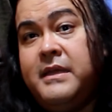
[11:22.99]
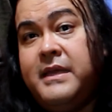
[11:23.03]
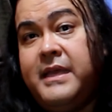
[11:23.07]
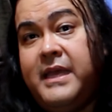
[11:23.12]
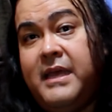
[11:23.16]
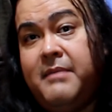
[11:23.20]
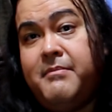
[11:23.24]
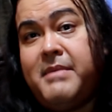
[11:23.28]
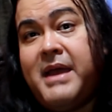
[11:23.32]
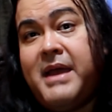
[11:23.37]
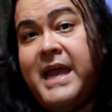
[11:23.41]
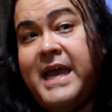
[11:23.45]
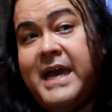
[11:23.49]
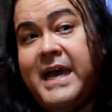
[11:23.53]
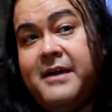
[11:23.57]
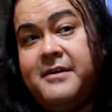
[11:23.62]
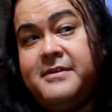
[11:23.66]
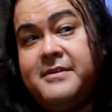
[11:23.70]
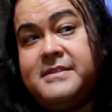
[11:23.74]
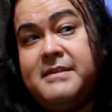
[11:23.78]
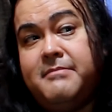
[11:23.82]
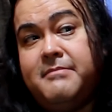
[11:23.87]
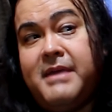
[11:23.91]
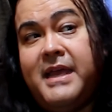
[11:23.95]
in my
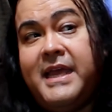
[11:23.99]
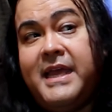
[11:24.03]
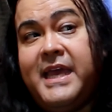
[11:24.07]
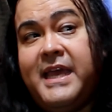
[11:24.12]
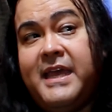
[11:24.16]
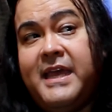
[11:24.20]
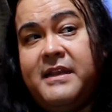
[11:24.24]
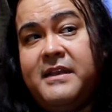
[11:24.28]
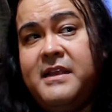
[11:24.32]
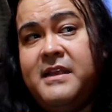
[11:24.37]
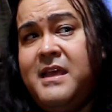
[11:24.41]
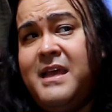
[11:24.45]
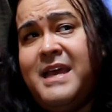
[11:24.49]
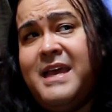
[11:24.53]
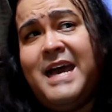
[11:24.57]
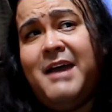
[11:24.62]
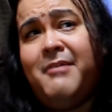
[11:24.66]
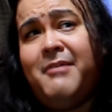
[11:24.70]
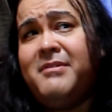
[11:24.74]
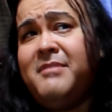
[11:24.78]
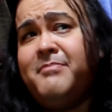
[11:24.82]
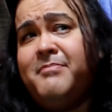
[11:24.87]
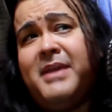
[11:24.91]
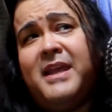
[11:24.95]
house, in my hand, I
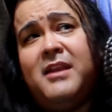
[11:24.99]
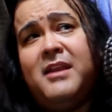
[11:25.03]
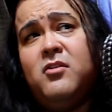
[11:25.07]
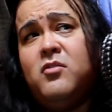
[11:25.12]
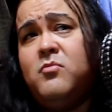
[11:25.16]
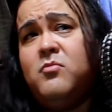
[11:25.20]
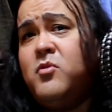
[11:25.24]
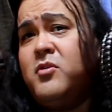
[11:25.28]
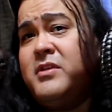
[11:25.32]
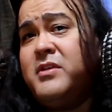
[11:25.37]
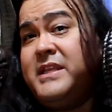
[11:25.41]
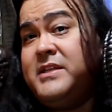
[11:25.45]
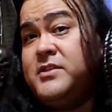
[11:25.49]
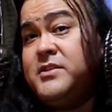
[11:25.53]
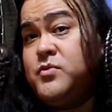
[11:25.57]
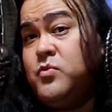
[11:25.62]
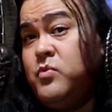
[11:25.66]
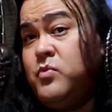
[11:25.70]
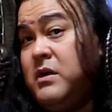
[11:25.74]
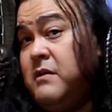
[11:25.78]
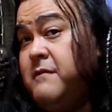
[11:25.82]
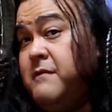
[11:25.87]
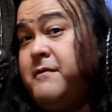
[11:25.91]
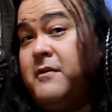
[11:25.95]
wouldn't pay no more than
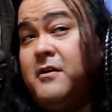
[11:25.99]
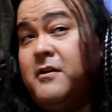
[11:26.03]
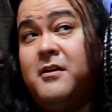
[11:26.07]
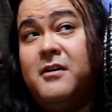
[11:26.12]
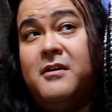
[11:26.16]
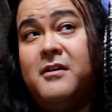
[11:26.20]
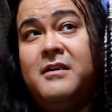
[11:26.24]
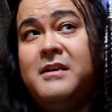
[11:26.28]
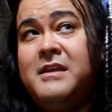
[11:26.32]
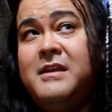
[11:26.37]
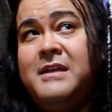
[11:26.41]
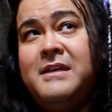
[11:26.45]
$12 for her.